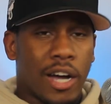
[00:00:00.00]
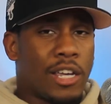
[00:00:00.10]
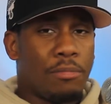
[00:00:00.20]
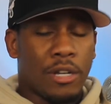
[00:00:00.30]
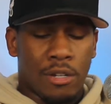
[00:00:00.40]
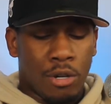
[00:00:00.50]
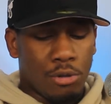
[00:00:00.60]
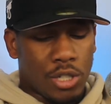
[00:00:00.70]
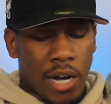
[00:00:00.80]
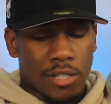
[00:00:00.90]
keep hitting those
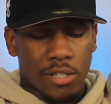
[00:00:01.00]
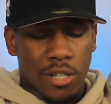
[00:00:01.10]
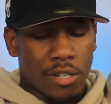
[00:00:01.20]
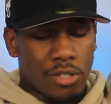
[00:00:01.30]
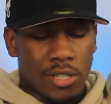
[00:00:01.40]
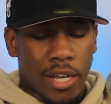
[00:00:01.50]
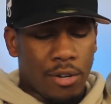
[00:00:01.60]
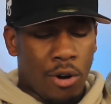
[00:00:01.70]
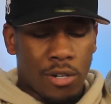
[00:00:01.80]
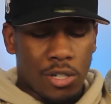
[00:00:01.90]
shots instead of just taking
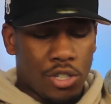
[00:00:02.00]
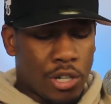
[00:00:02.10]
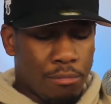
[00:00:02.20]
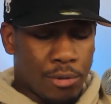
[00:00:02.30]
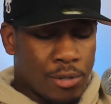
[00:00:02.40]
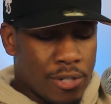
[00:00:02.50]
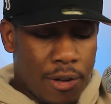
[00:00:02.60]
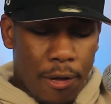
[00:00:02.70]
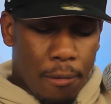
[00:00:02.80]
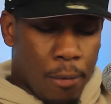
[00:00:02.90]
all these jumpers.
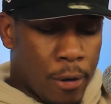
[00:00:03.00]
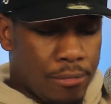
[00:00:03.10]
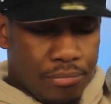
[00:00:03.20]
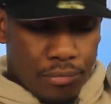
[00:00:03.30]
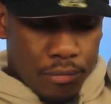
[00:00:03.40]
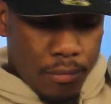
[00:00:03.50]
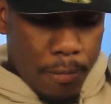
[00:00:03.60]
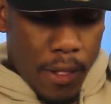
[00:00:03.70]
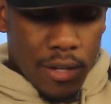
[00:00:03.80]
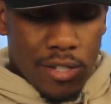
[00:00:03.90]
But
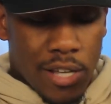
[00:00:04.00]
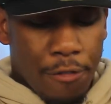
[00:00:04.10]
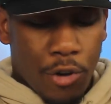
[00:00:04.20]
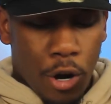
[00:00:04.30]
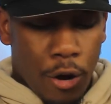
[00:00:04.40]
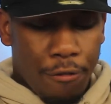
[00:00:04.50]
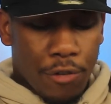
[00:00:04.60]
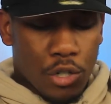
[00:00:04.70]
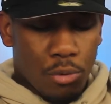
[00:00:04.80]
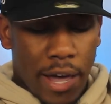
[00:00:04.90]
Steph Curry
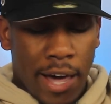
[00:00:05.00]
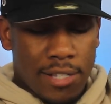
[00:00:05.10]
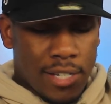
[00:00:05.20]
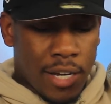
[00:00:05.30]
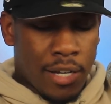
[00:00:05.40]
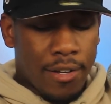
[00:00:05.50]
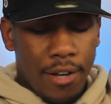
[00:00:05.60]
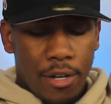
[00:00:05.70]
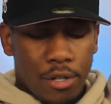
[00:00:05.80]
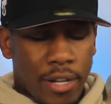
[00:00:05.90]
finished with 18.
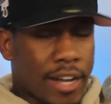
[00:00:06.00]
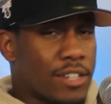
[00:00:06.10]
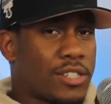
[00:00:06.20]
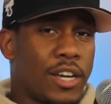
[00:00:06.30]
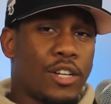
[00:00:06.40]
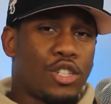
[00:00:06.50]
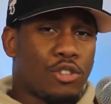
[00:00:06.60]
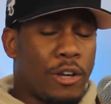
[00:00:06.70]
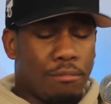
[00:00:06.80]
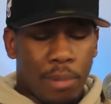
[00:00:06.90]
Like I said,
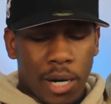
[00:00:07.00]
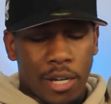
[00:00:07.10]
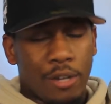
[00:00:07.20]
straight bucket,